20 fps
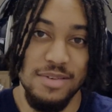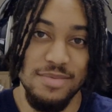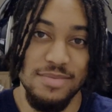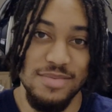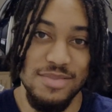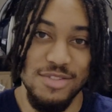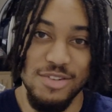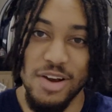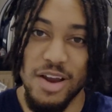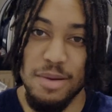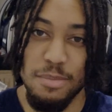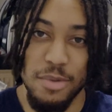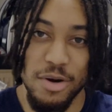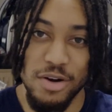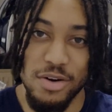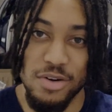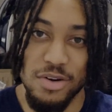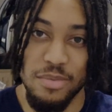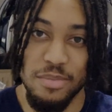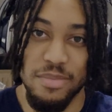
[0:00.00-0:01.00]
try and murder
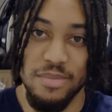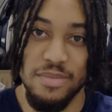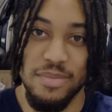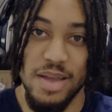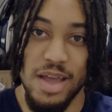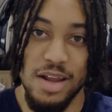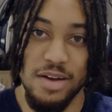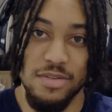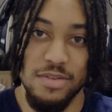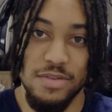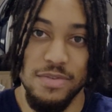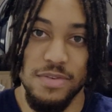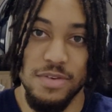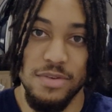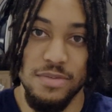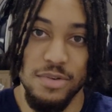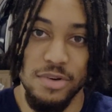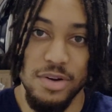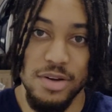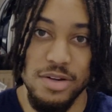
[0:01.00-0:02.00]
him out of a fit of
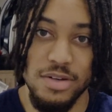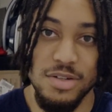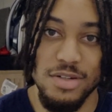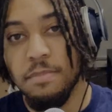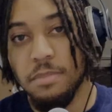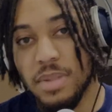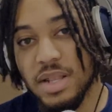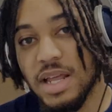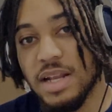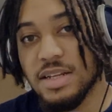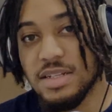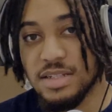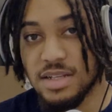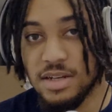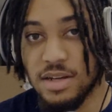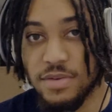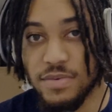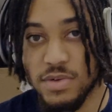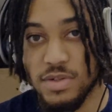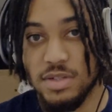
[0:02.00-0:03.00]
rage. But that is a
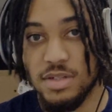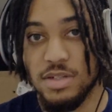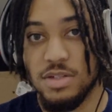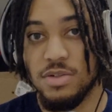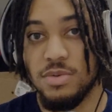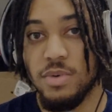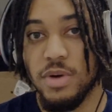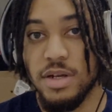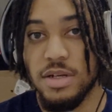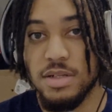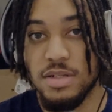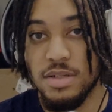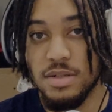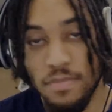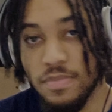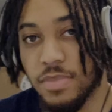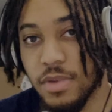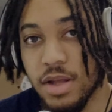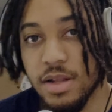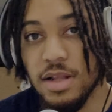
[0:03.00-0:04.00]
different situation.
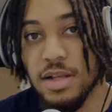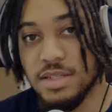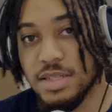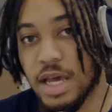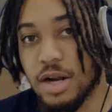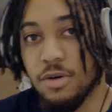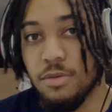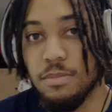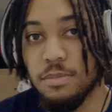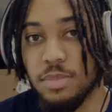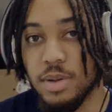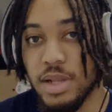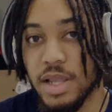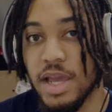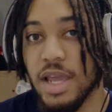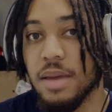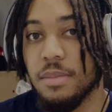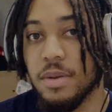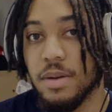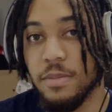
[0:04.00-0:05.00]
Nonetheless, I don't
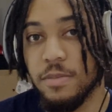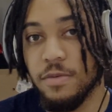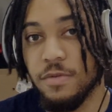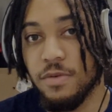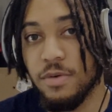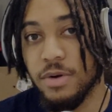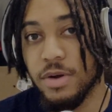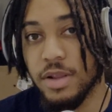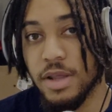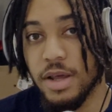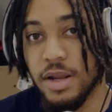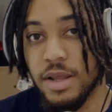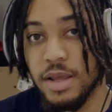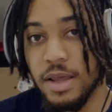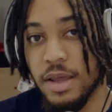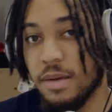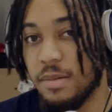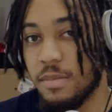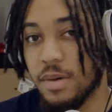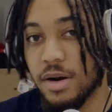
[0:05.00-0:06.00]
blame him for that.
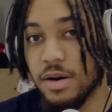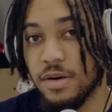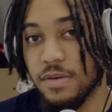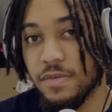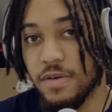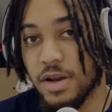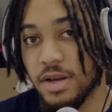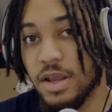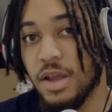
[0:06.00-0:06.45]
Matter of fact,